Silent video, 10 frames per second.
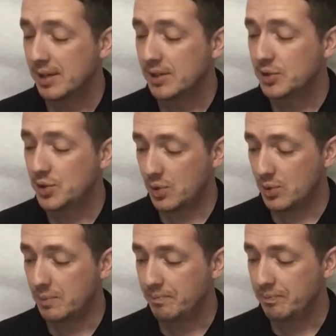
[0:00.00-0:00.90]

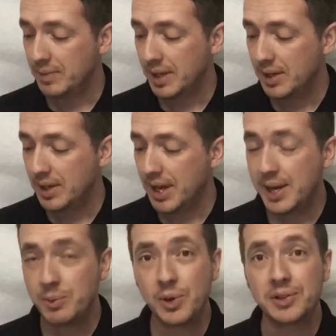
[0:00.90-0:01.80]
So, I
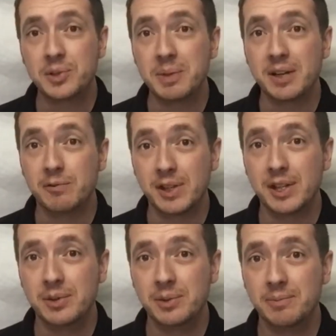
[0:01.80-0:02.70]
wanted to make a
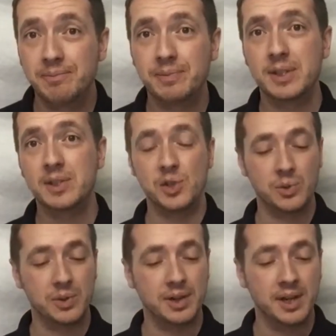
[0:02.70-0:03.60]
video
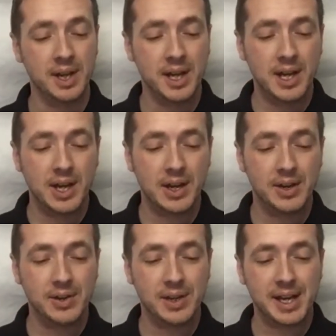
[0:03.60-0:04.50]
showing how
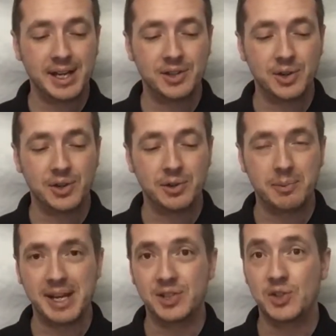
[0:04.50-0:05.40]
I turned
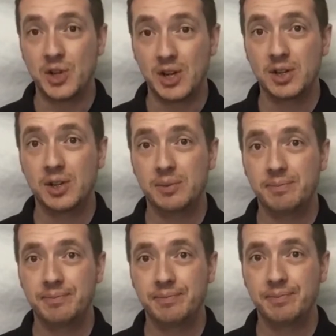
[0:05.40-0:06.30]
my stock
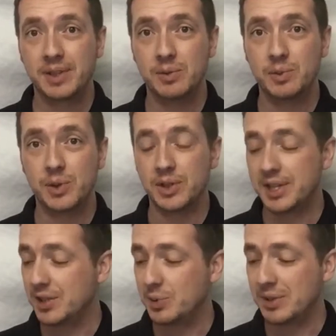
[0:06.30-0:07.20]
Ruger
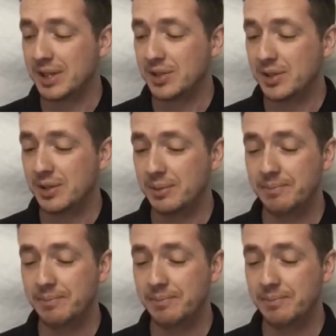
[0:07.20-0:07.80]
1022